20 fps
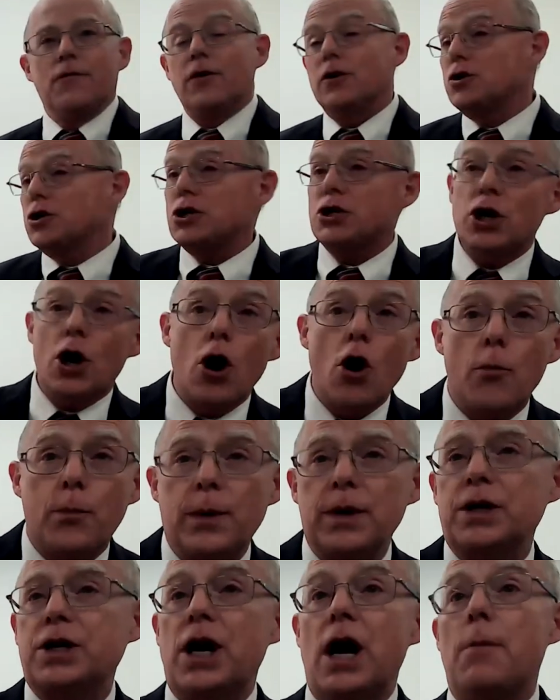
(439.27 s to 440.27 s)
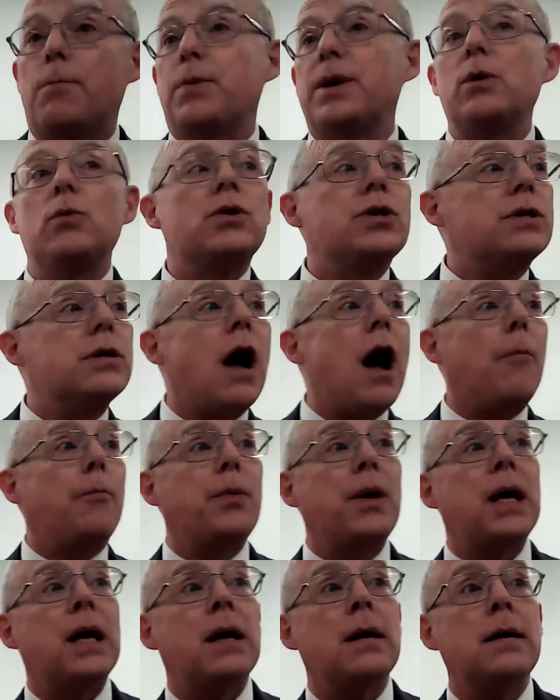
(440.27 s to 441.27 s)
for just hope and company would stop
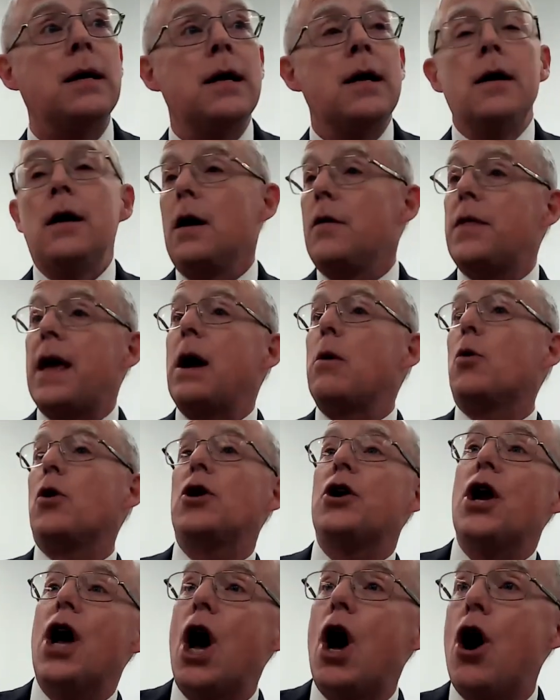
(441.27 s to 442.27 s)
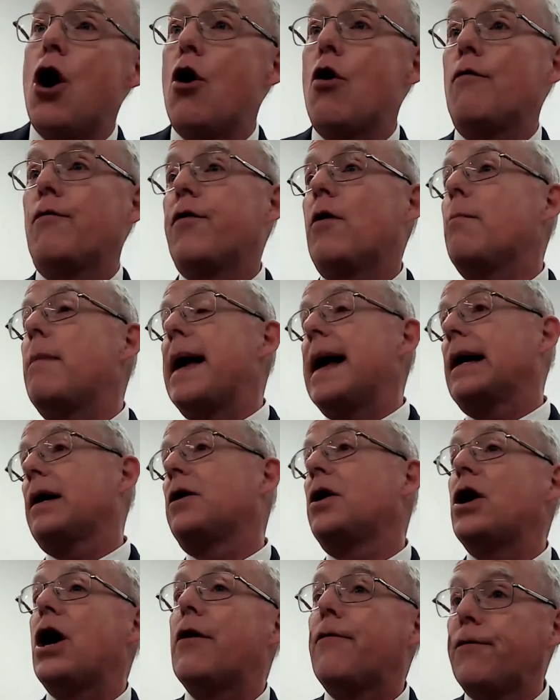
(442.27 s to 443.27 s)
in, and they were known for making
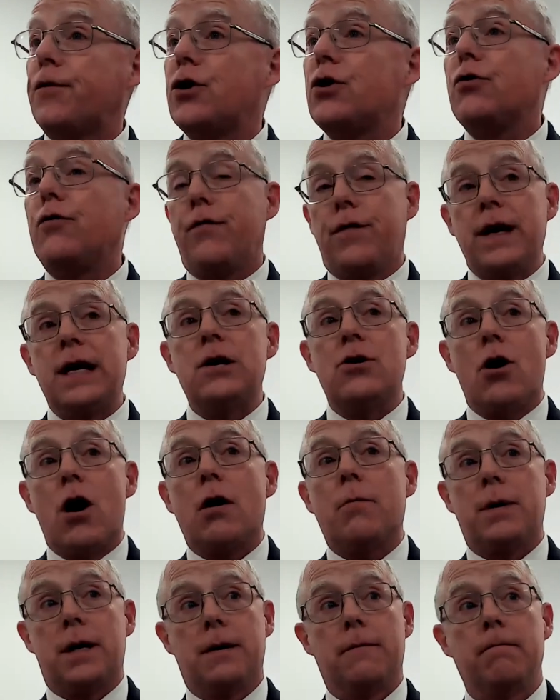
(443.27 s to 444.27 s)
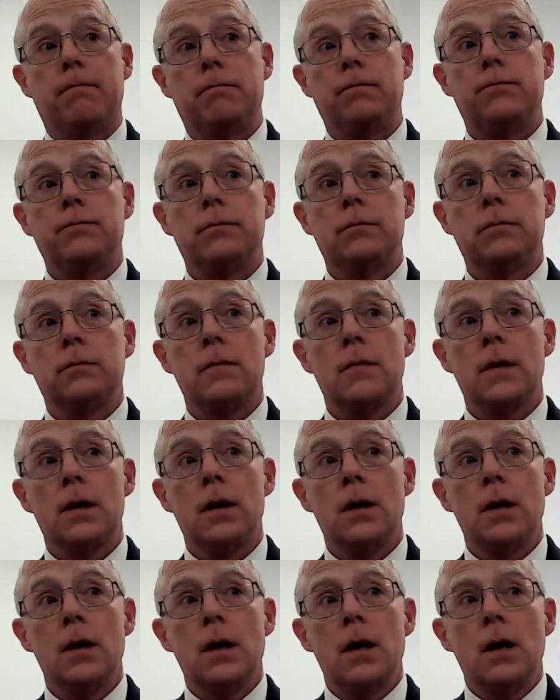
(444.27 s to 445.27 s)
enough food to feed an army.
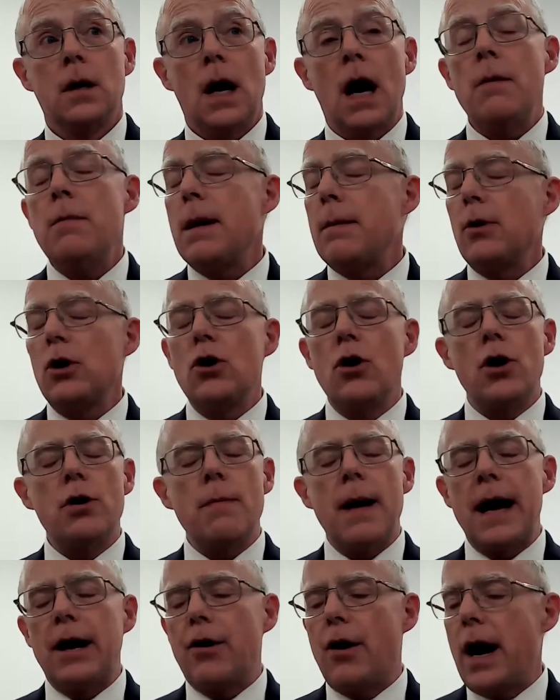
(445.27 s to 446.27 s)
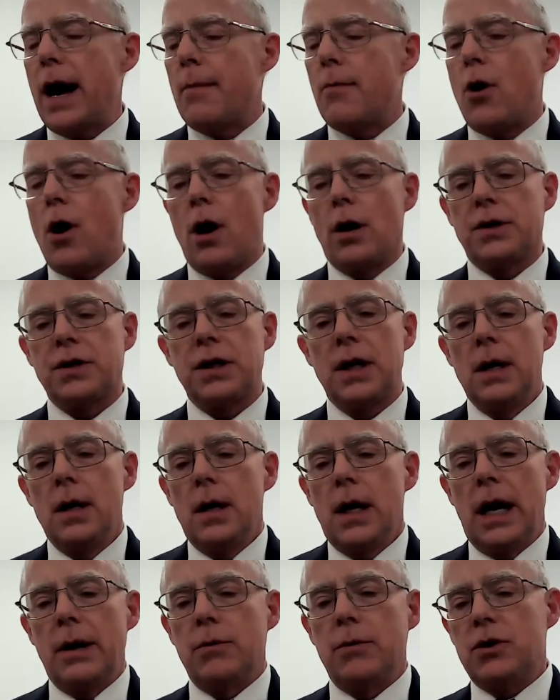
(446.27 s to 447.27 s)
I remember going to my grandma's,
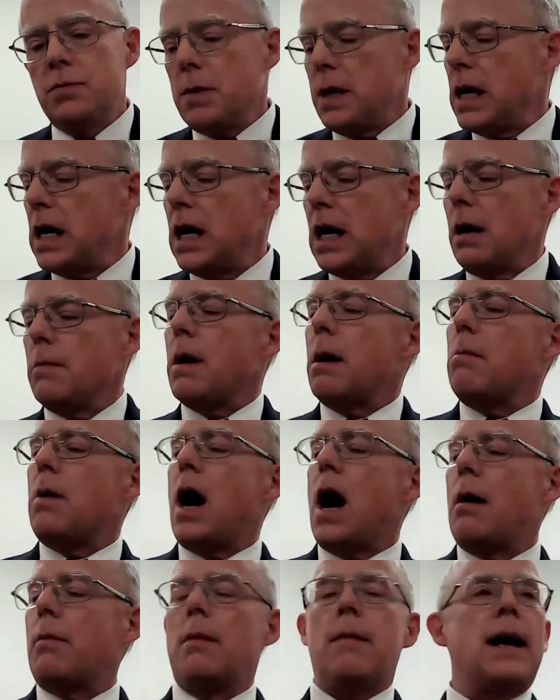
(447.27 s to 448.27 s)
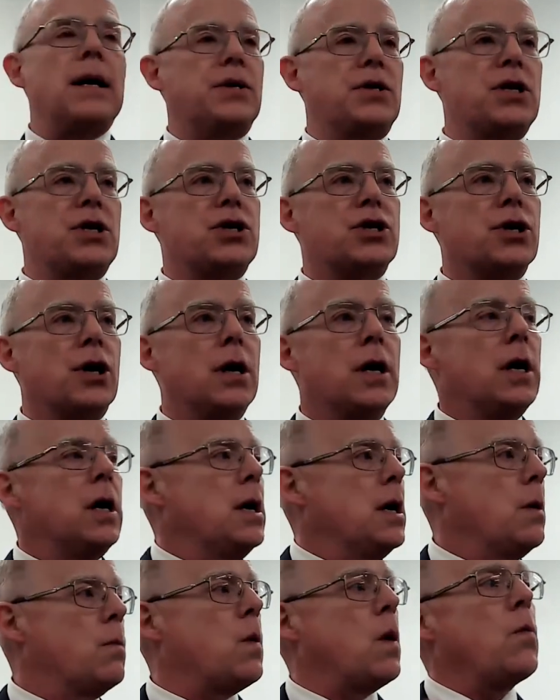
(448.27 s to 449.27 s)
and it was me and my mom and my sister.
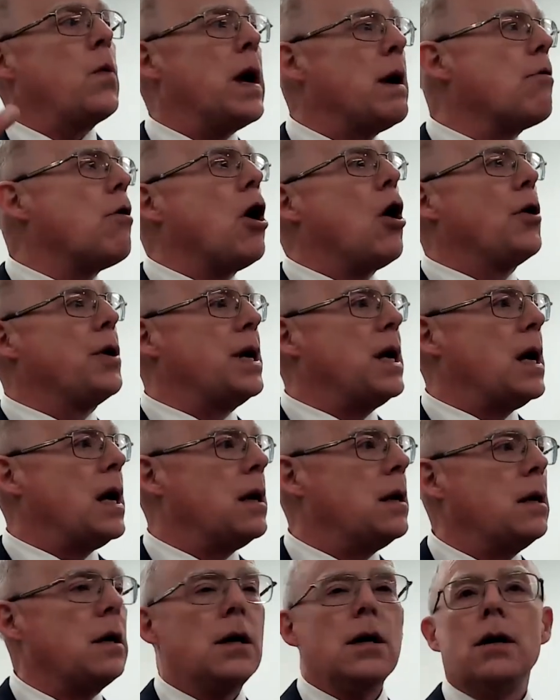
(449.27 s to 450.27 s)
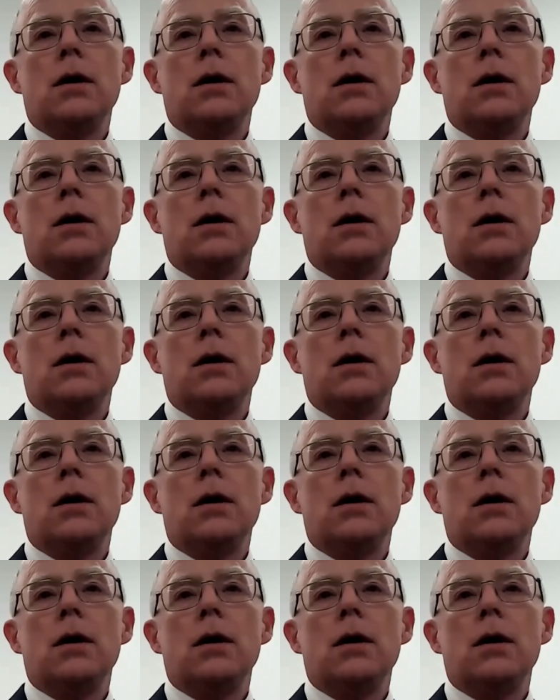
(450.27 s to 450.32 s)
And when we rolled in,